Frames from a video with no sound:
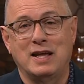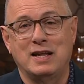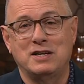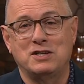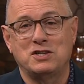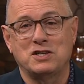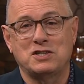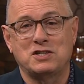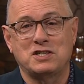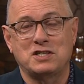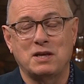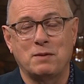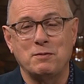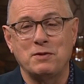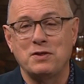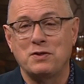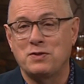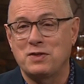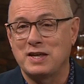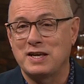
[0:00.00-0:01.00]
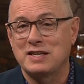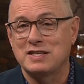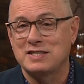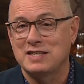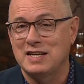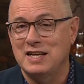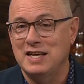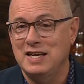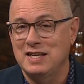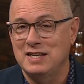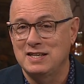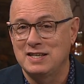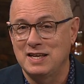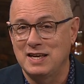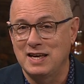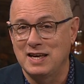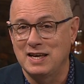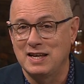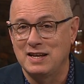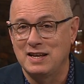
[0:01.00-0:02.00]
and just some of the things that he
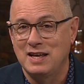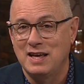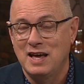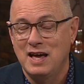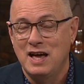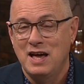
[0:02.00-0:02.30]
did